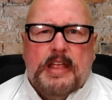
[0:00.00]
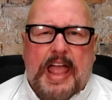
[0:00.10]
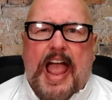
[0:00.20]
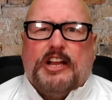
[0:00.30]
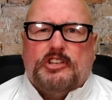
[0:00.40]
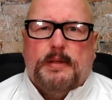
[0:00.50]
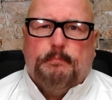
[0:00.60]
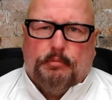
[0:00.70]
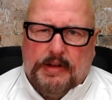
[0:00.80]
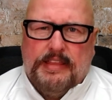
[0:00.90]
Actually
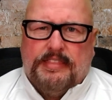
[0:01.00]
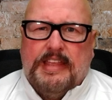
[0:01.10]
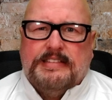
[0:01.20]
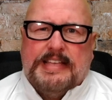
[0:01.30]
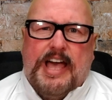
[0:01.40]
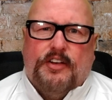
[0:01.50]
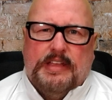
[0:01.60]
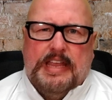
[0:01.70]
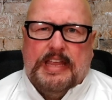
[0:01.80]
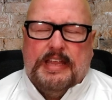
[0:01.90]
bring things out
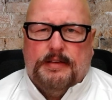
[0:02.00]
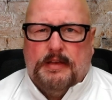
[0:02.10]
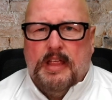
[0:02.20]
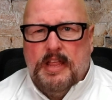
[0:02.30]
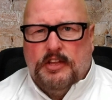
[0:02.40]
in